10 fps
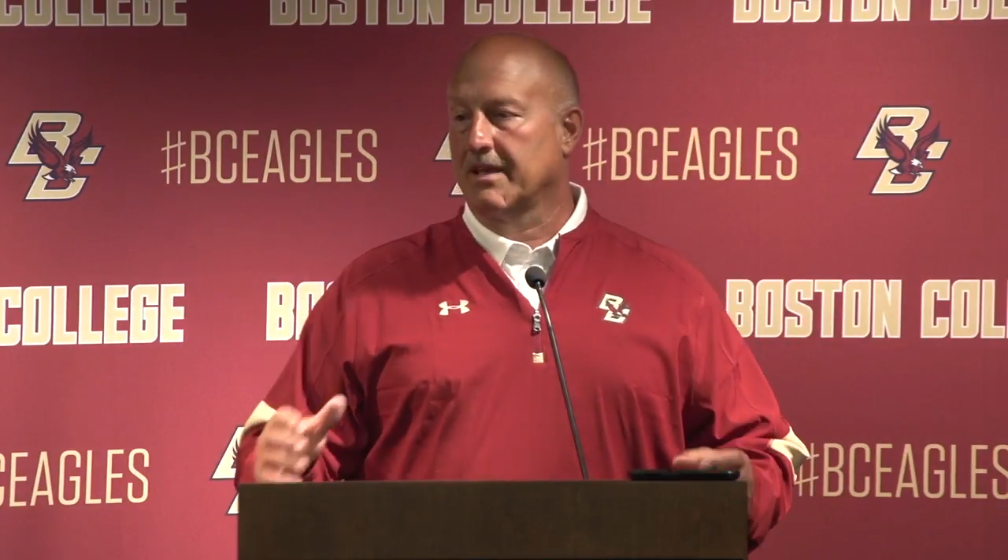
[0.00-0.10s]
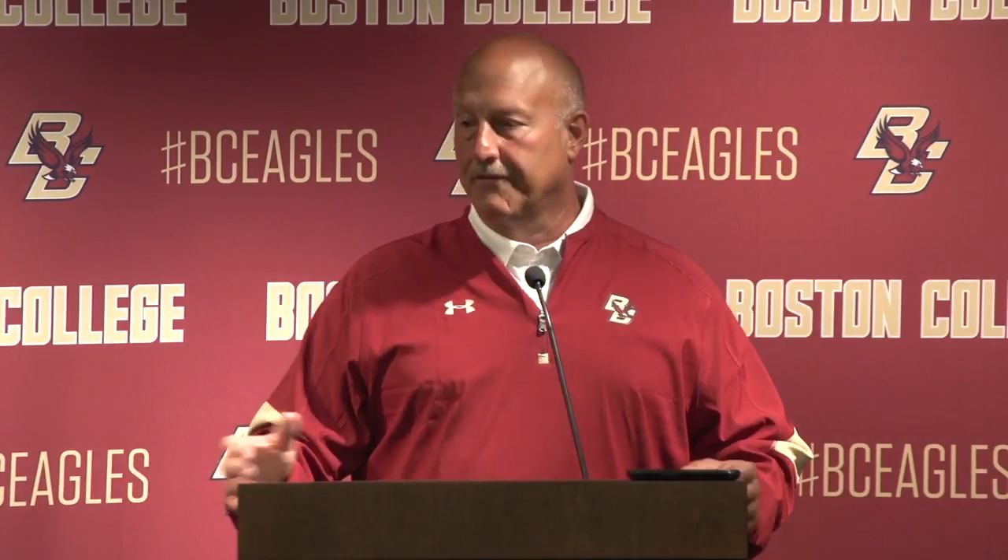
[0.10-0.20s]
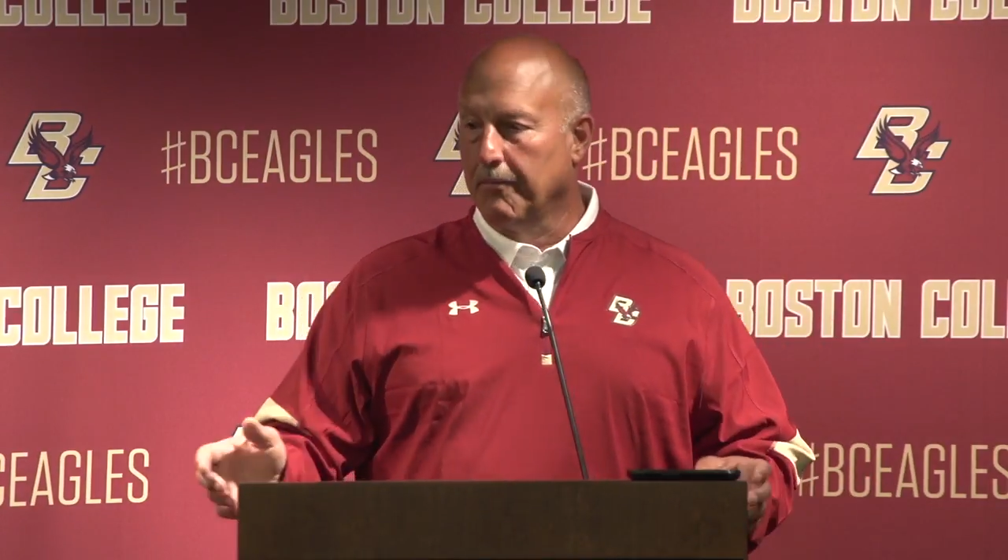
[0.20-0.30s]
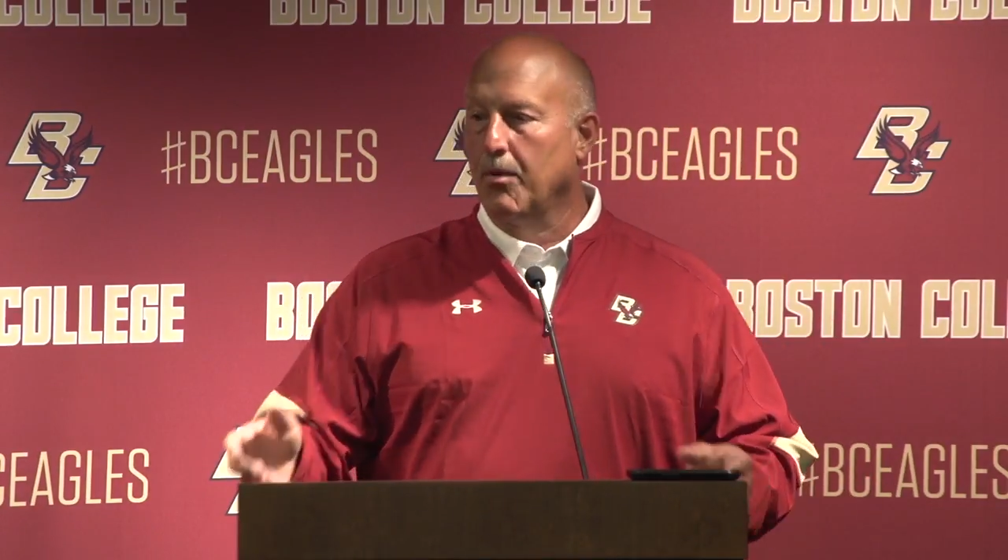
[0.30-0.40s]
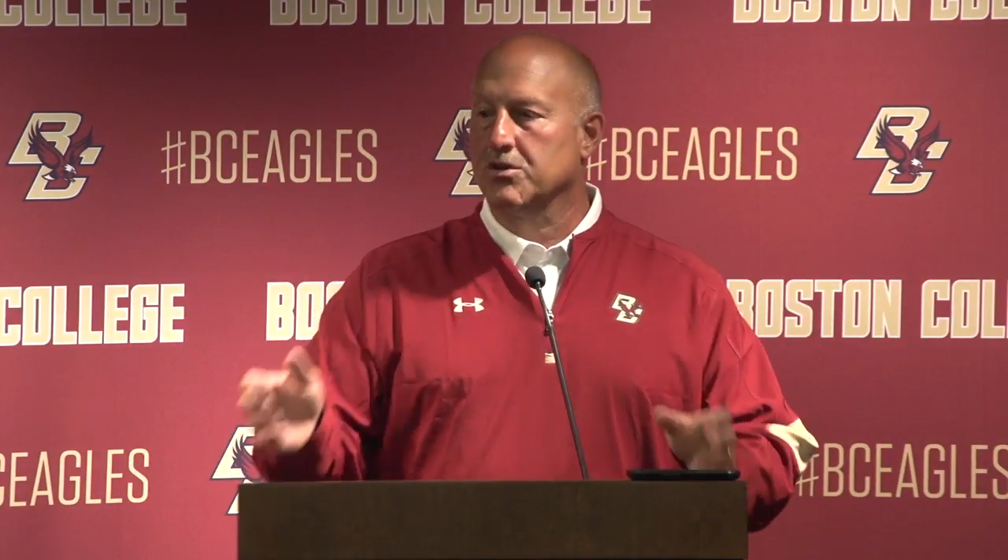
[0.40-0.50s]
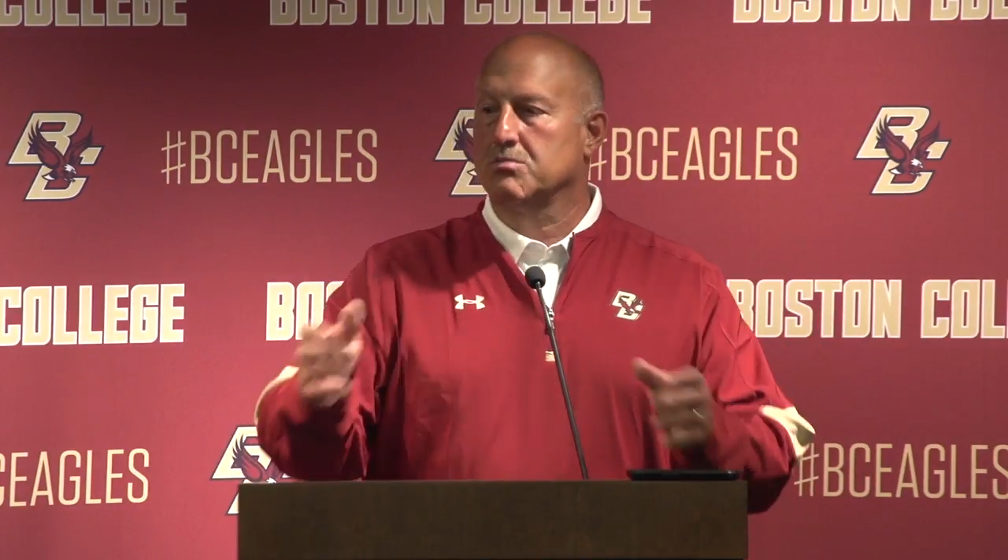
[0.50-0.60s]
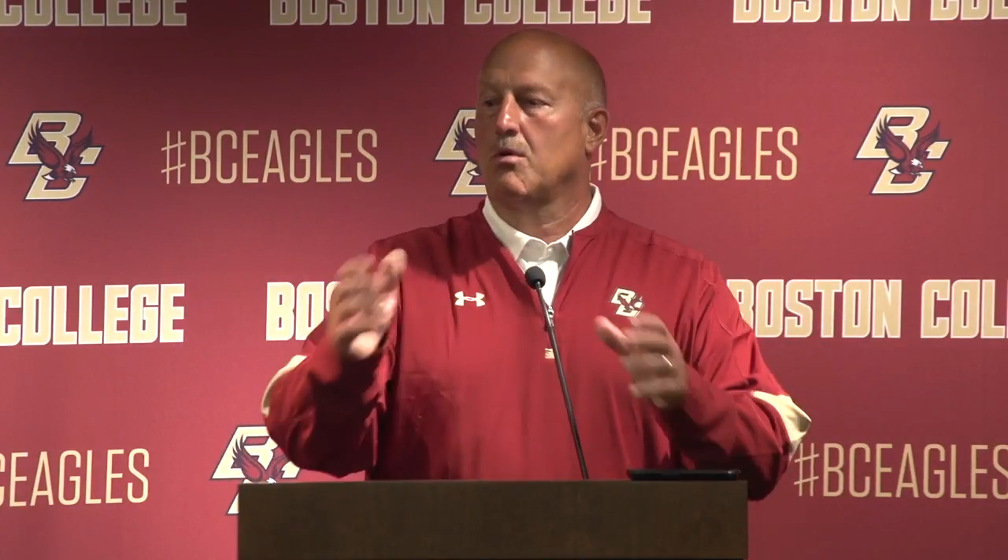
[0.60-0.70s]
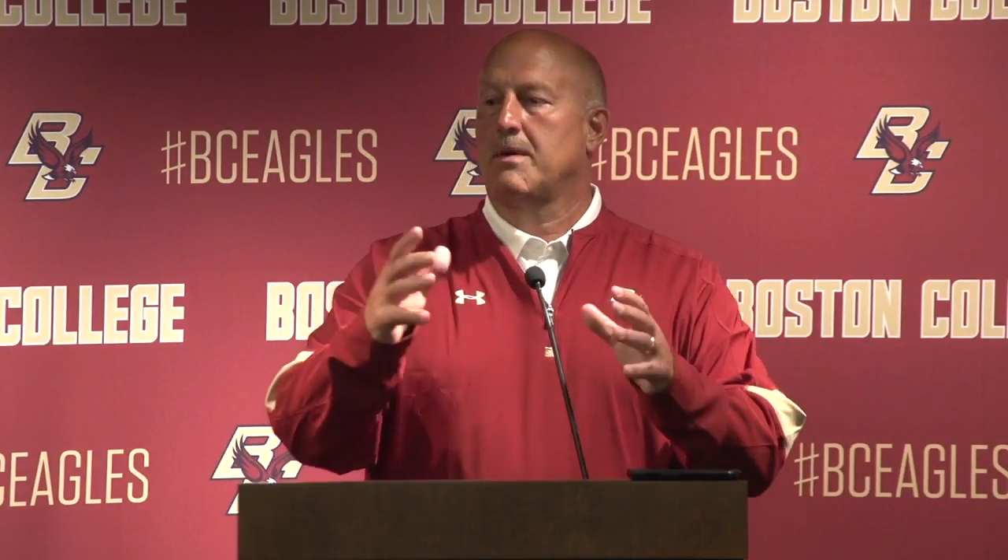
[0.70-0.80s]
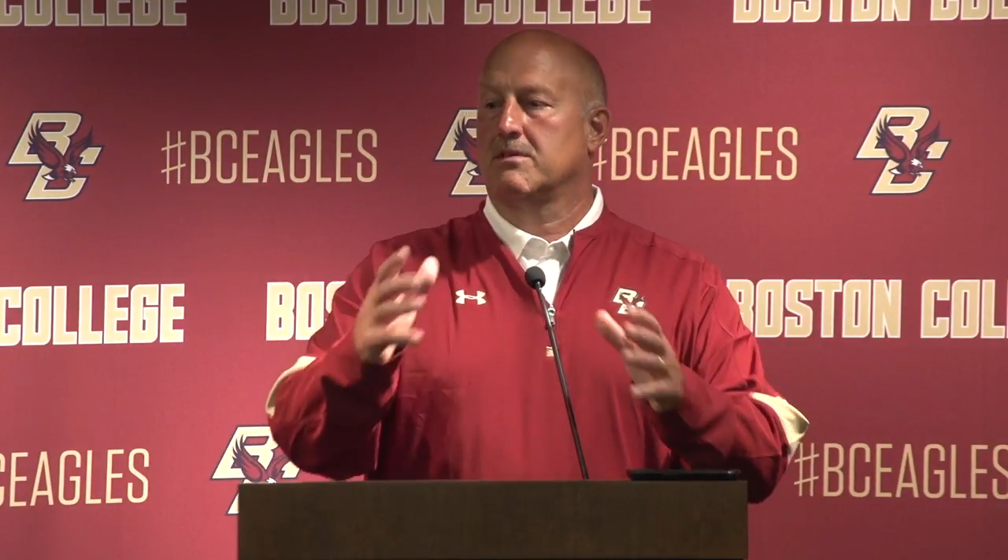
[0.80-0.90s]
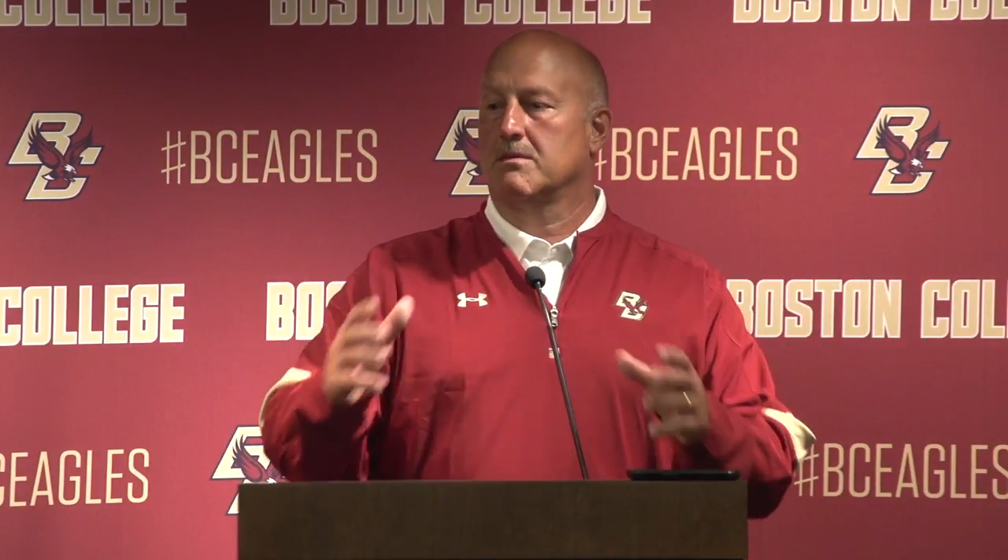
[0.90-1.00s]
Like football's
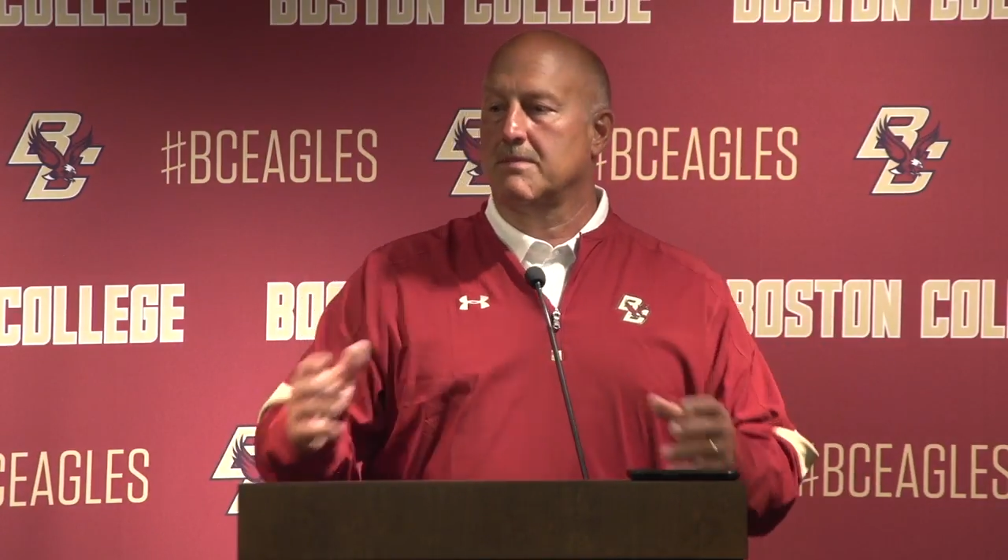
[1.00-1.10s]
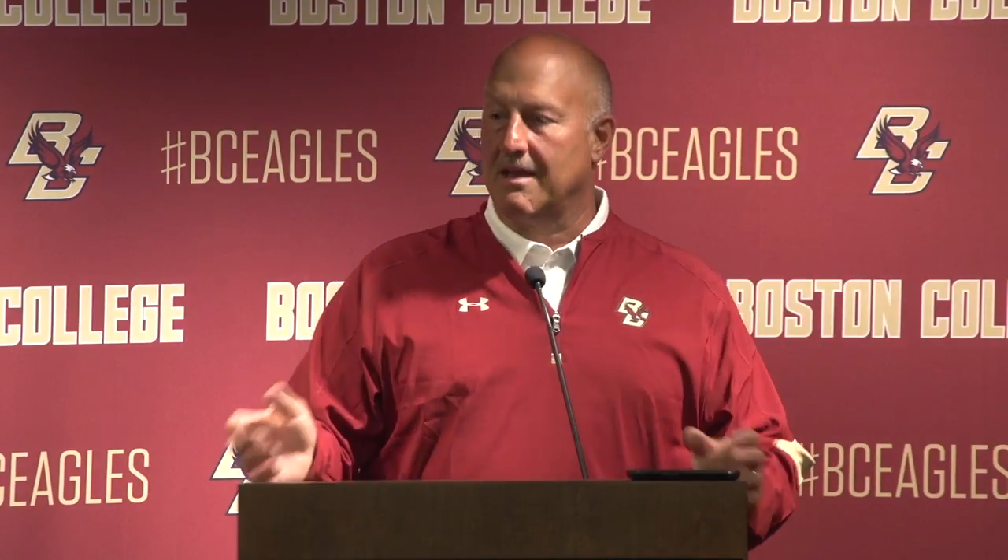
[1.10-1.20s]
momentum,